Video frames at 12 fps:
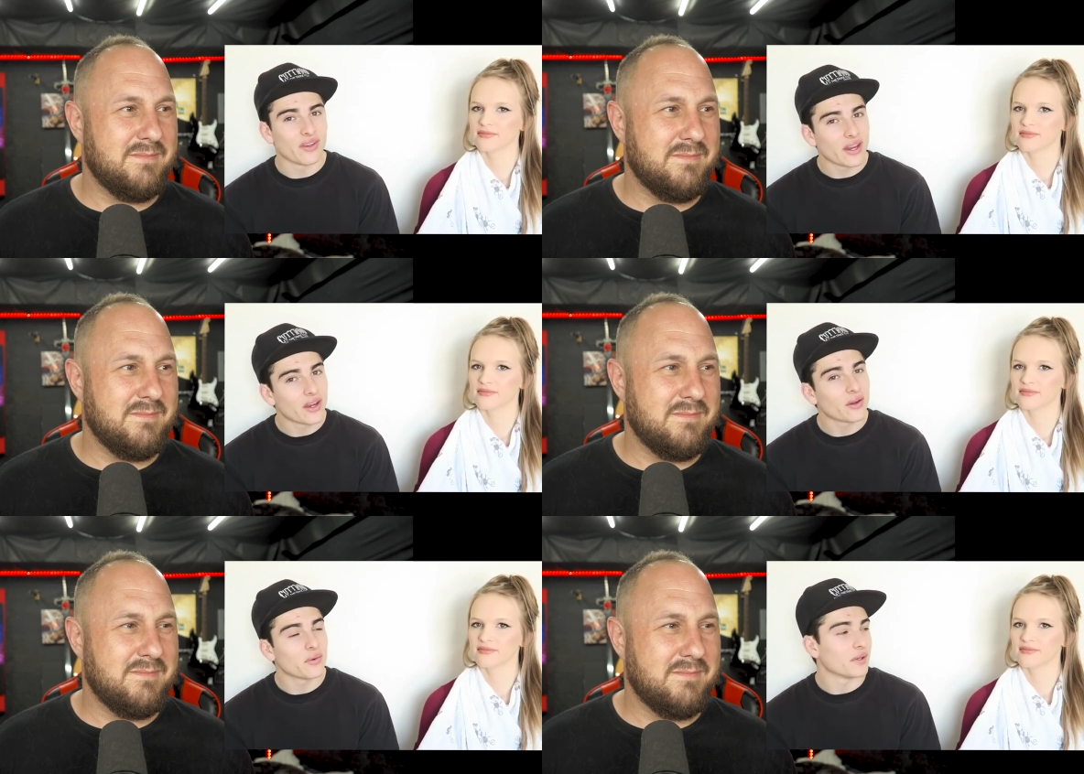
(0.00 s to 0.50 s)

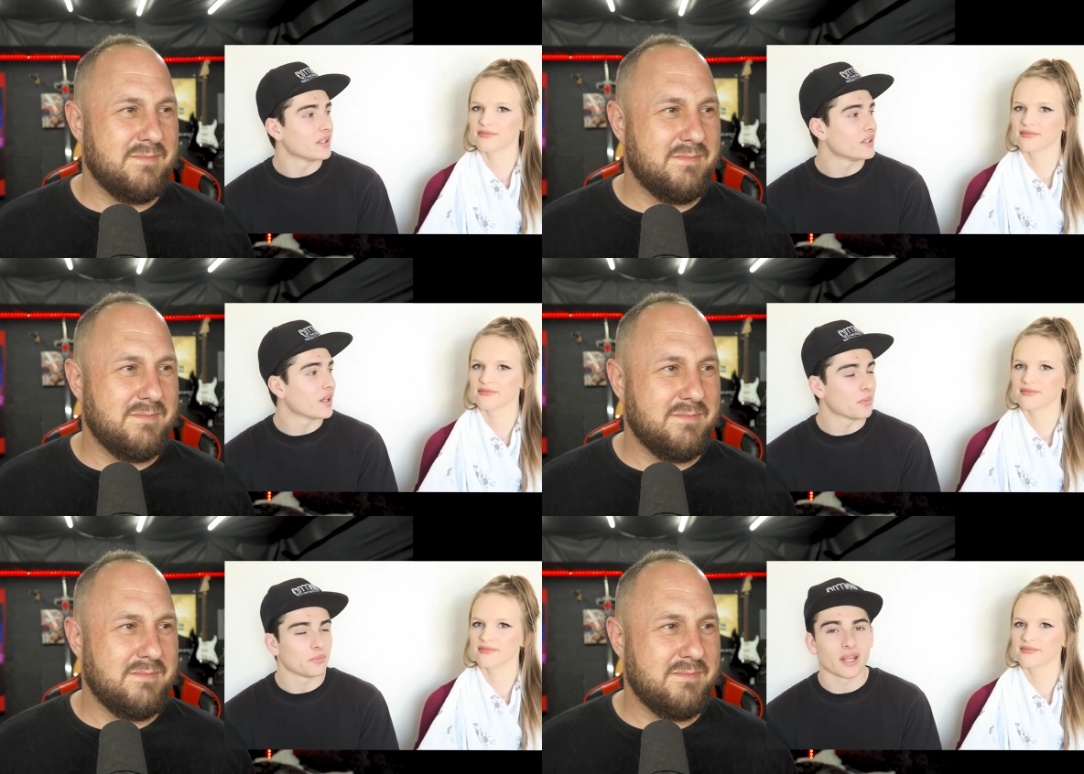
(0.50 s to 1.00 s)
Speaker 1: very
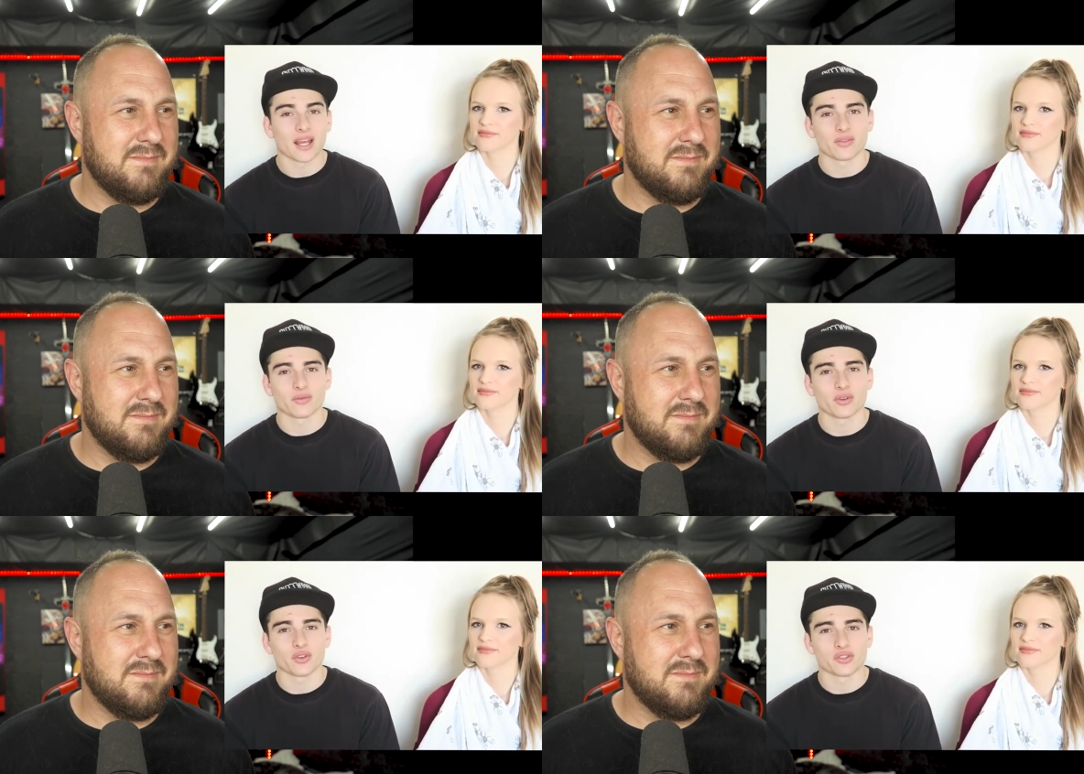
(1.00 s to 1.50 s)
dumbed
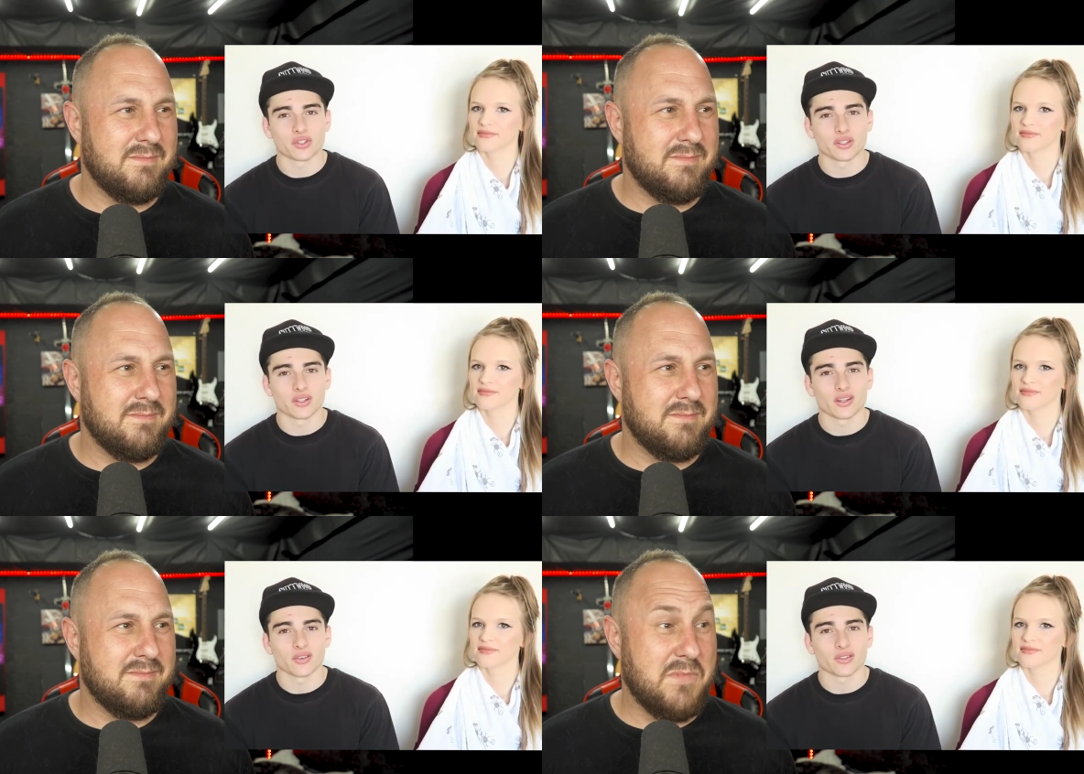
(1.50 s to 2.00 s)
down
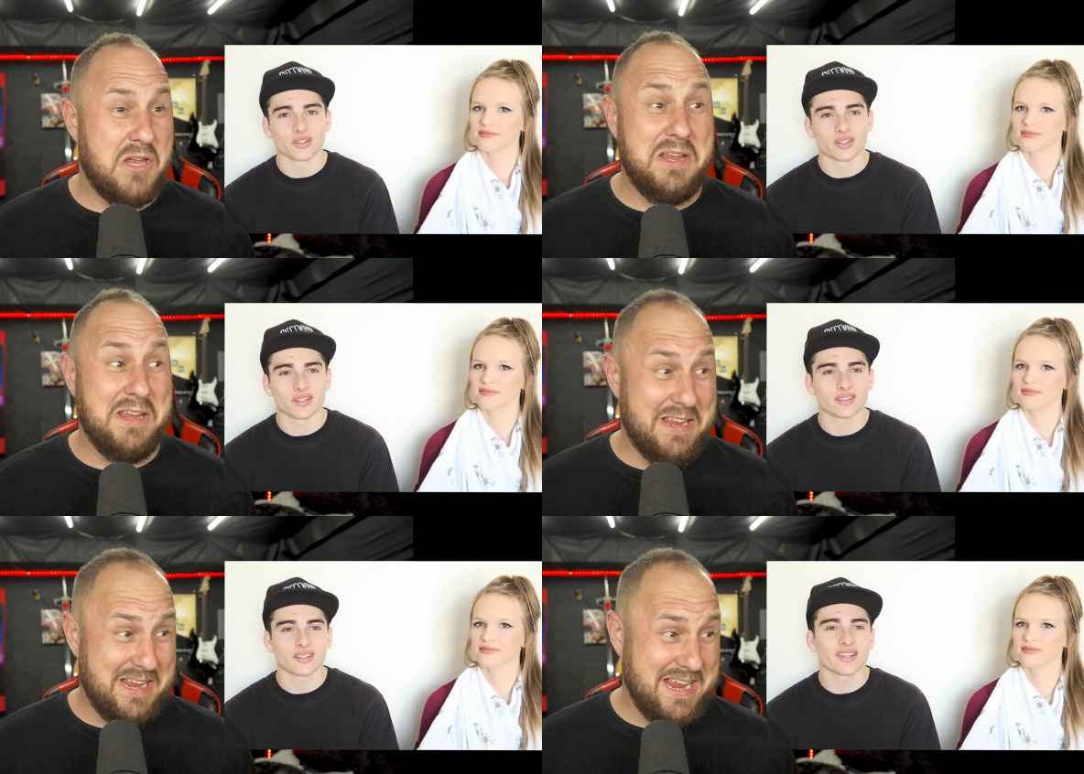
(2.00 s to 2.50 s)
version
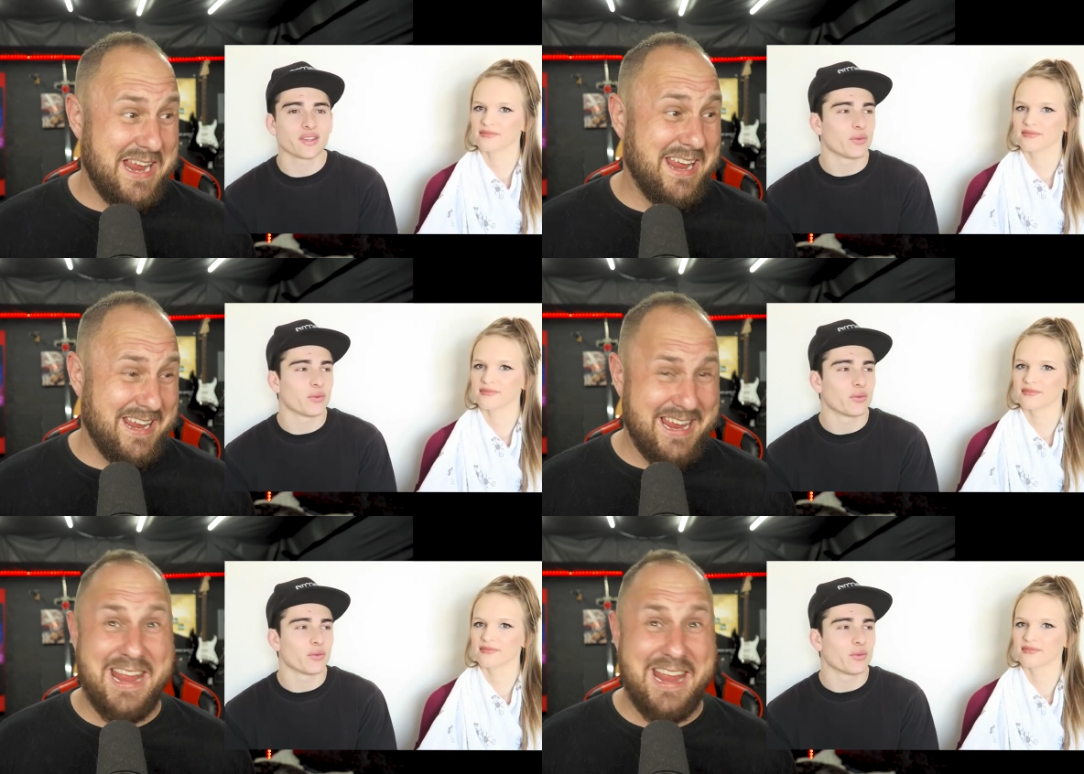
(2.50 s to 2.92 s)
there's this is like